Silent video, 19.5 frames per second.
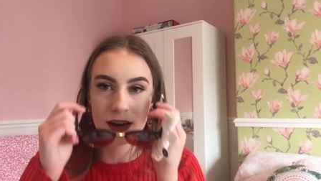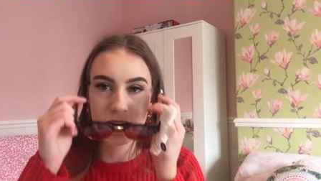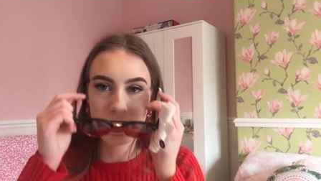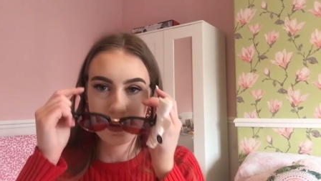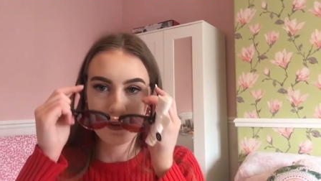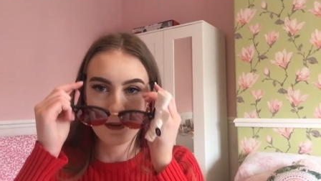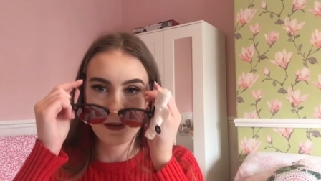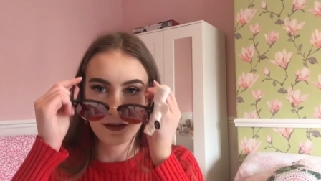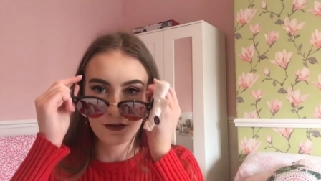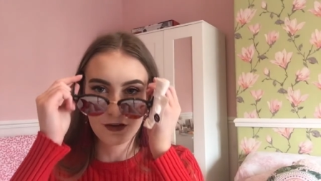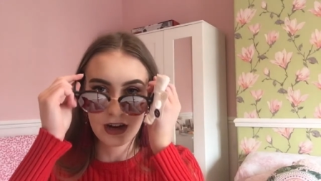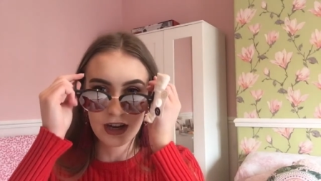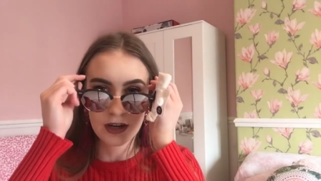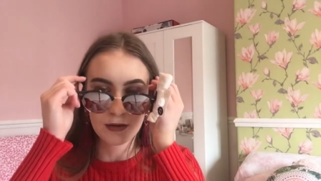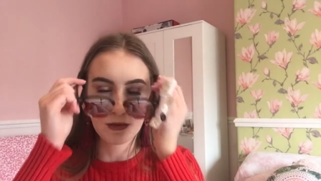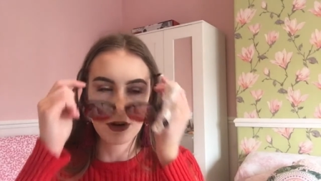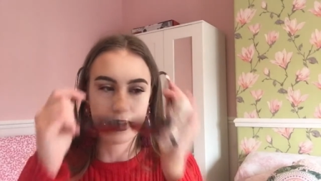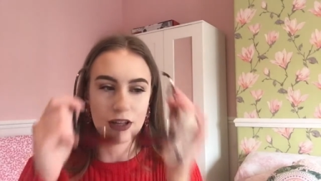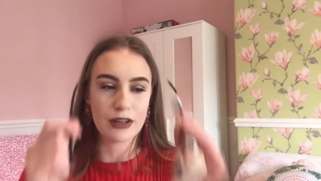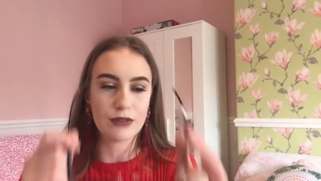And if I try
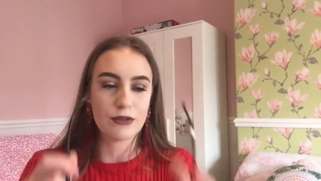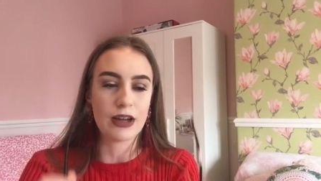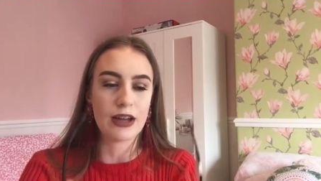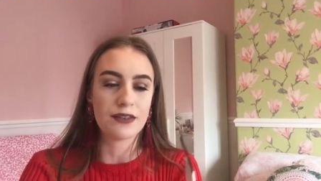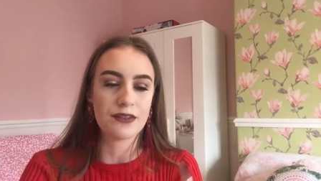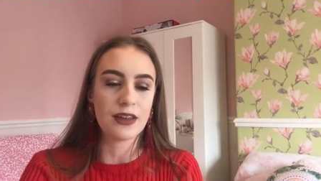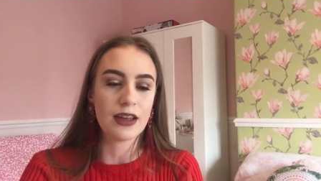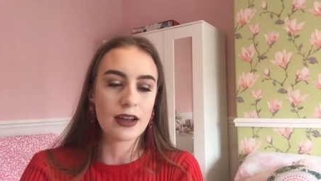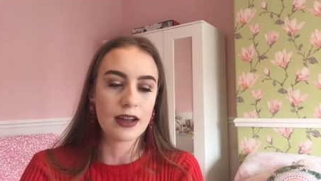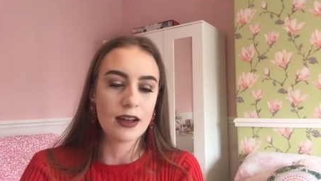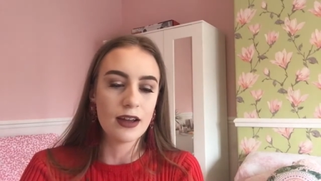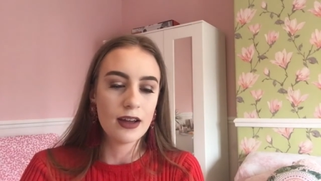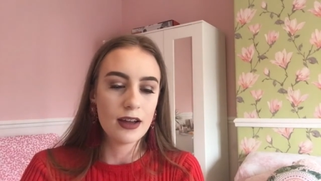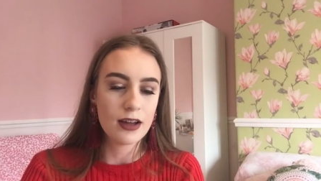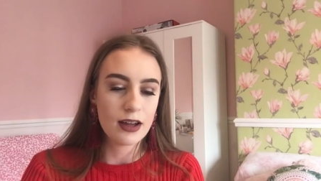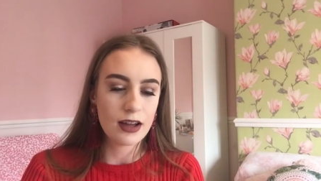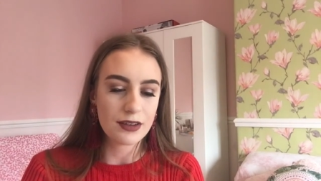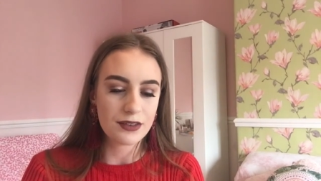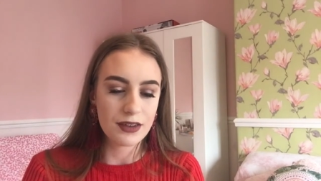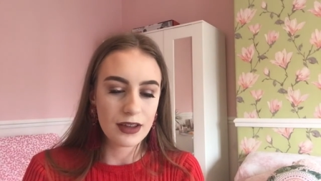them on, I'll, I'll take
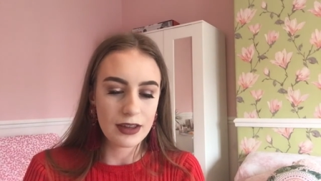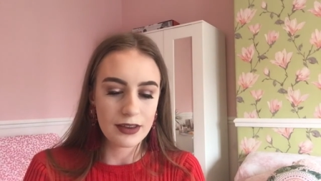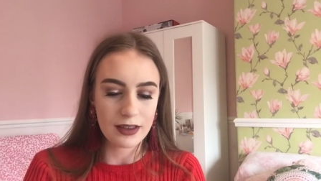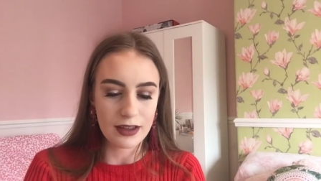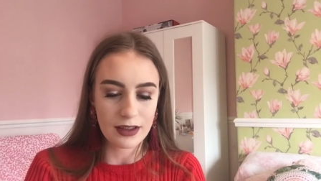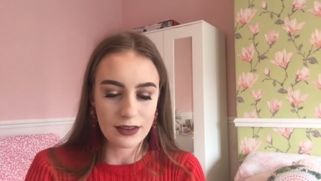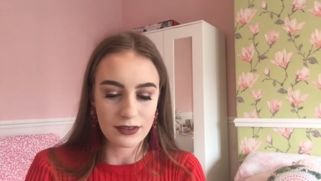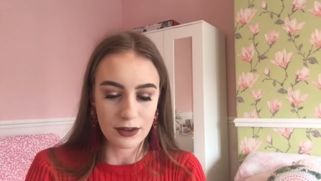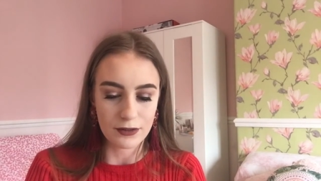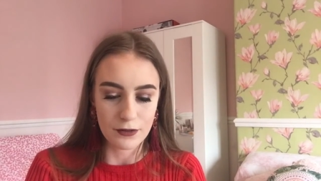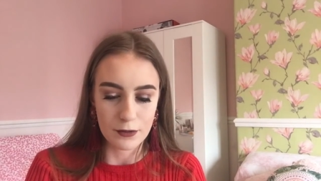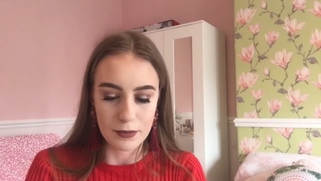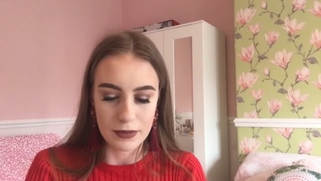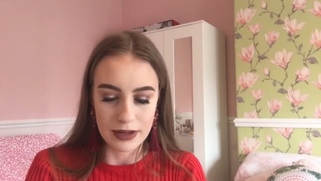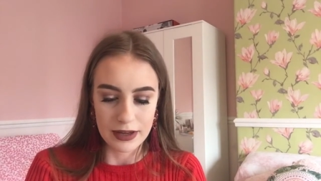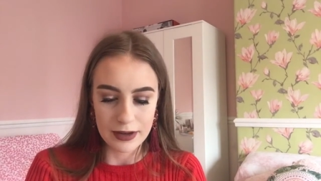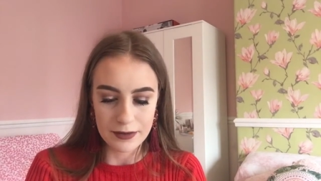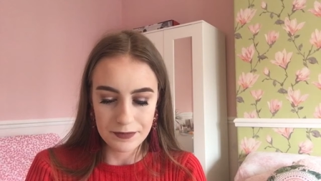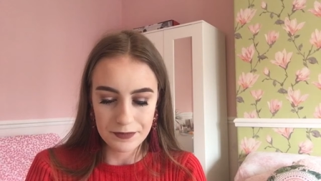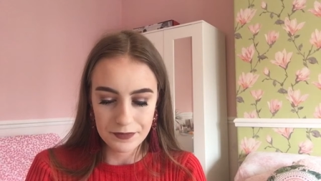I'll take these off a
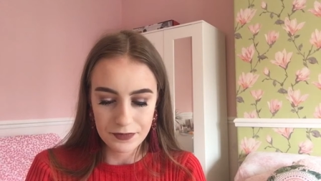minute